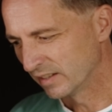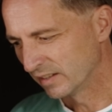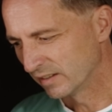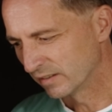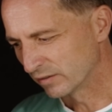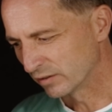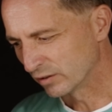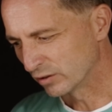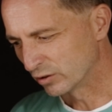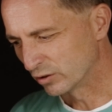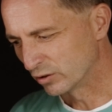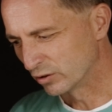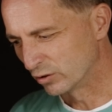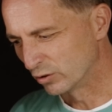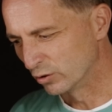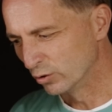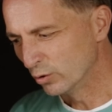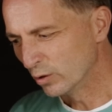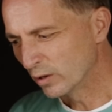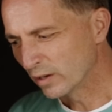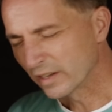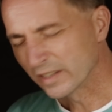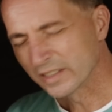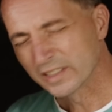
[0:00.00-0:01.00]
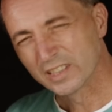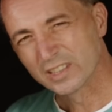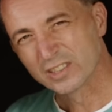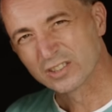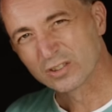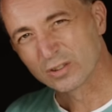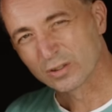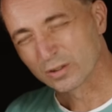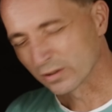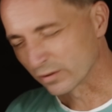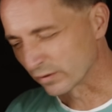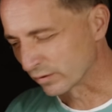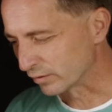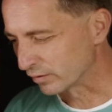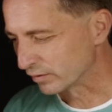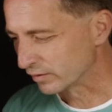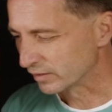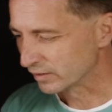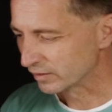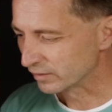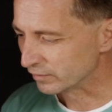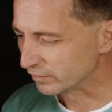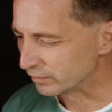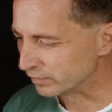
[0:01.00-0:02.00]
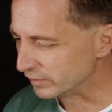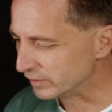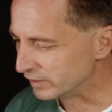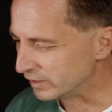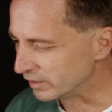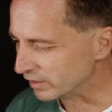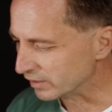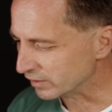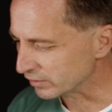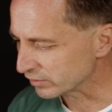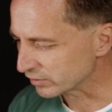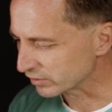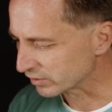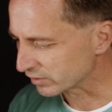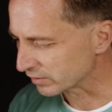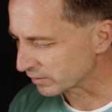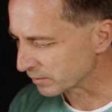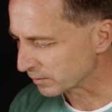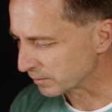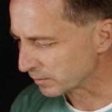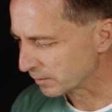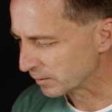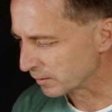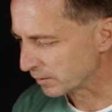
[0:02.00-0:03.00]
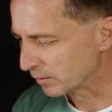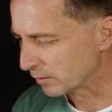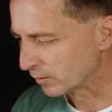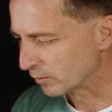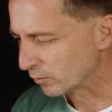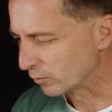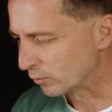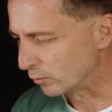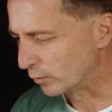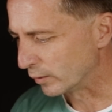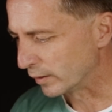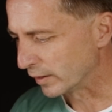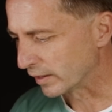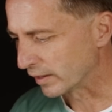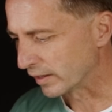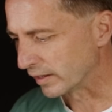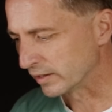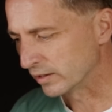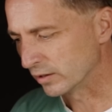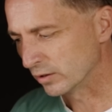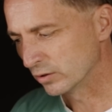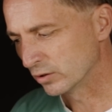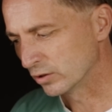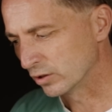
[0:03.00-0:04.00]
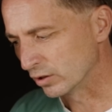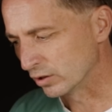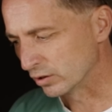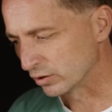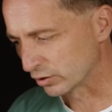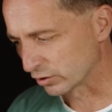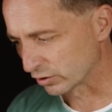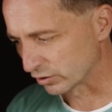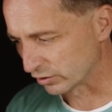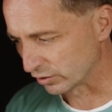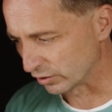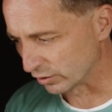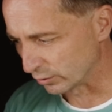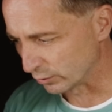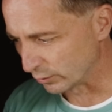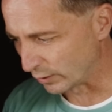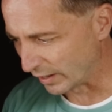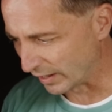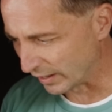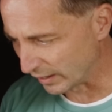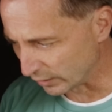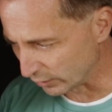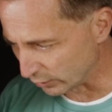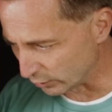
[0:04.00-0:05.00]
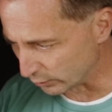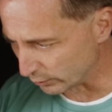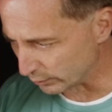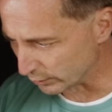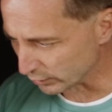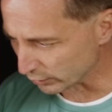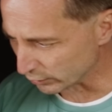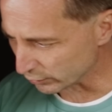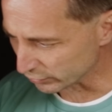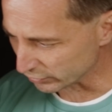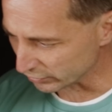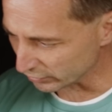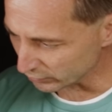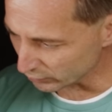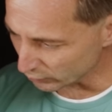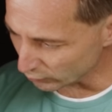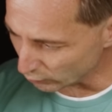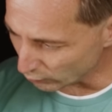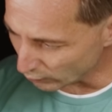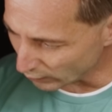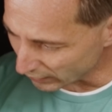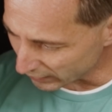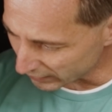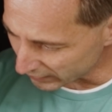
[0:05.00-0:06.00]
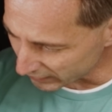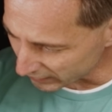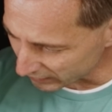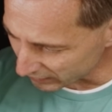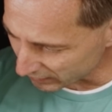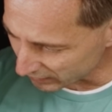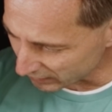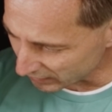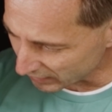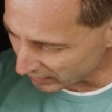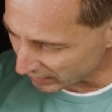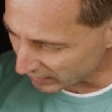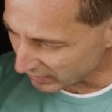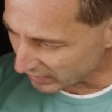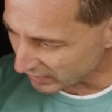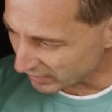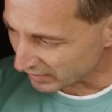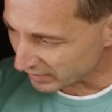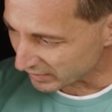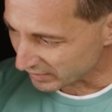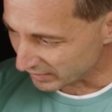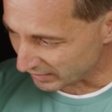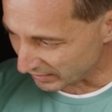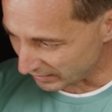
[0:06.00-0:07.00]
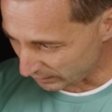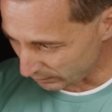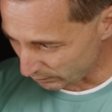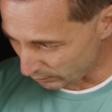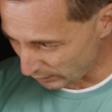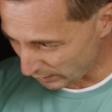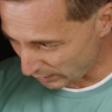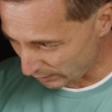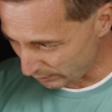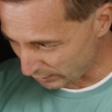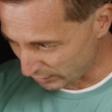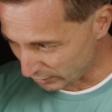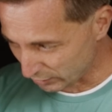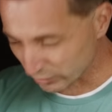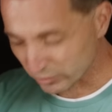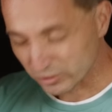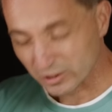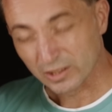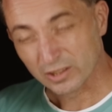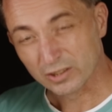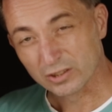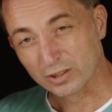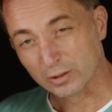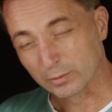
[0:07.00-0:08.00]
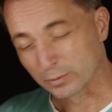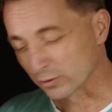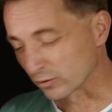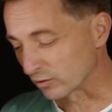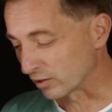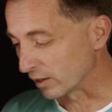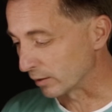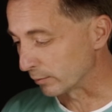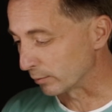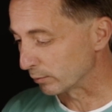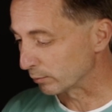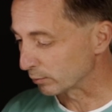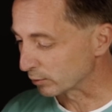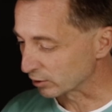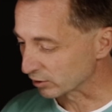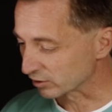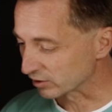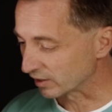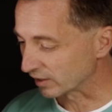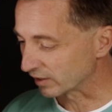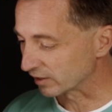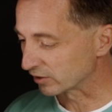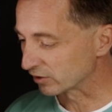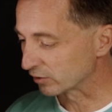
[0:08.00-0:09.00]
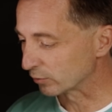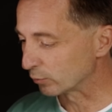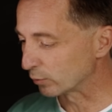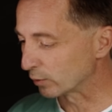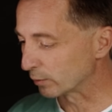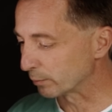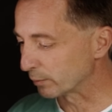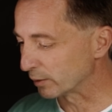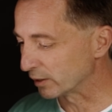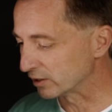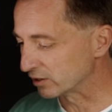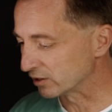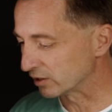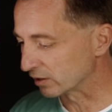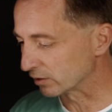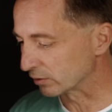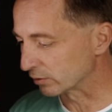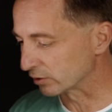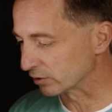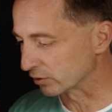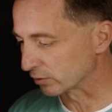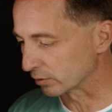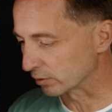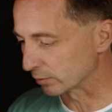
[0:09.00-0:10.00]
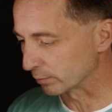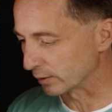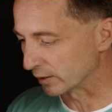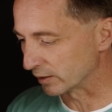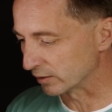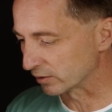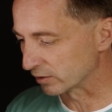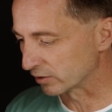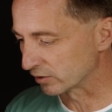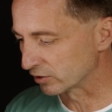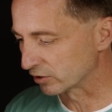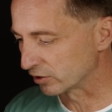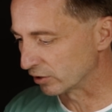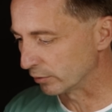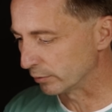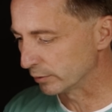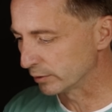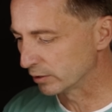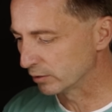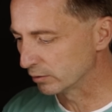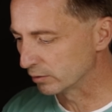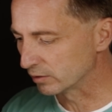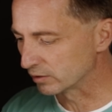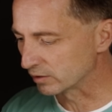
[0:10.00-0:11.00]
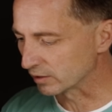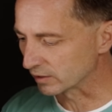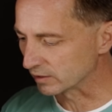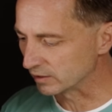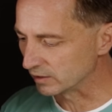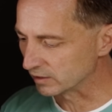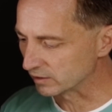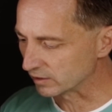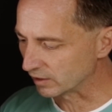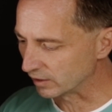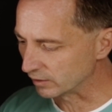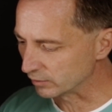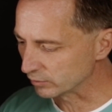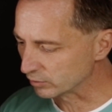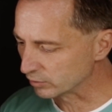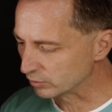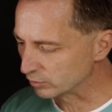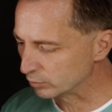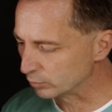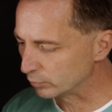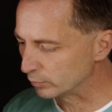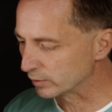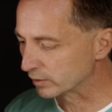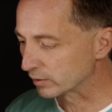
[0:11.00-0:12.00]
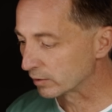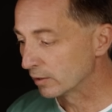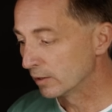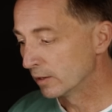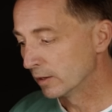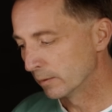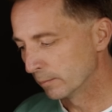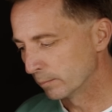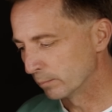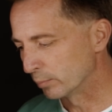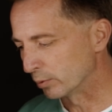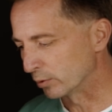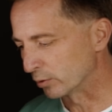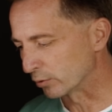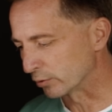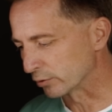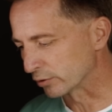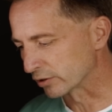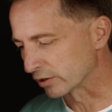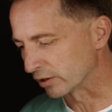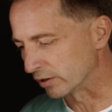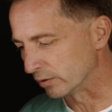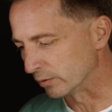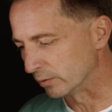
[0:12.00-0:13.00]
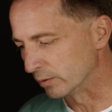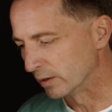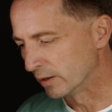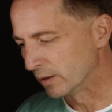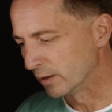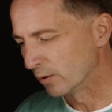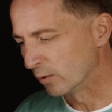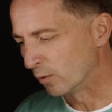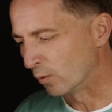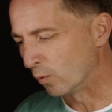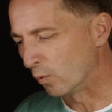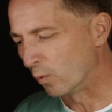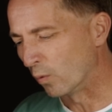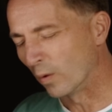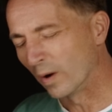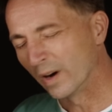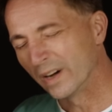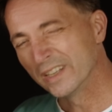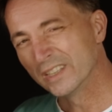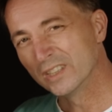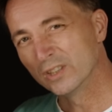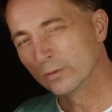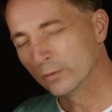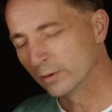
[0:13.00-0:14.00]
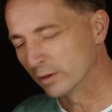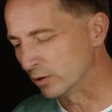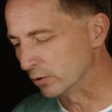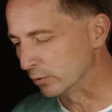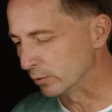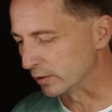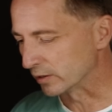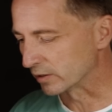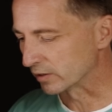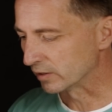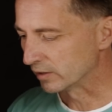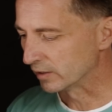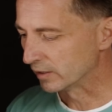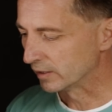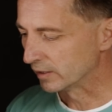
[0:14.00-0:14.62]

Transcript: If you do like this sort of videos, where I don't just show how, but also the why, then maybe consider subscribing, because that is what my channel is all about. Showing you the techniques, how to do it, but also why do we do it.